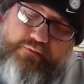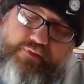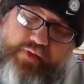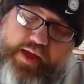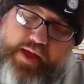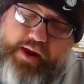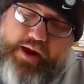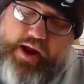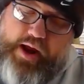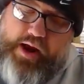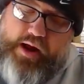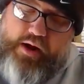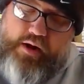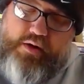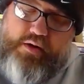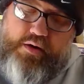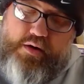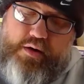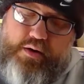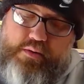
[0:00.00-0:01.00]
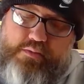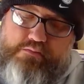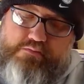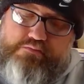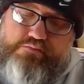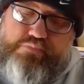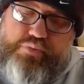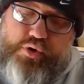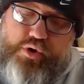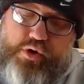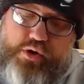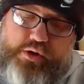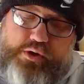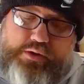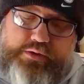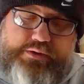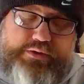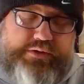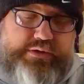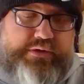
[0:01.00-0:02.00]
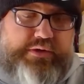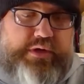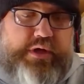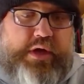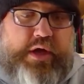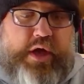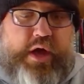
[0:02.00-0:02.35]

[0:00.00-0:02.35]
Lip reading: Flatiron Books.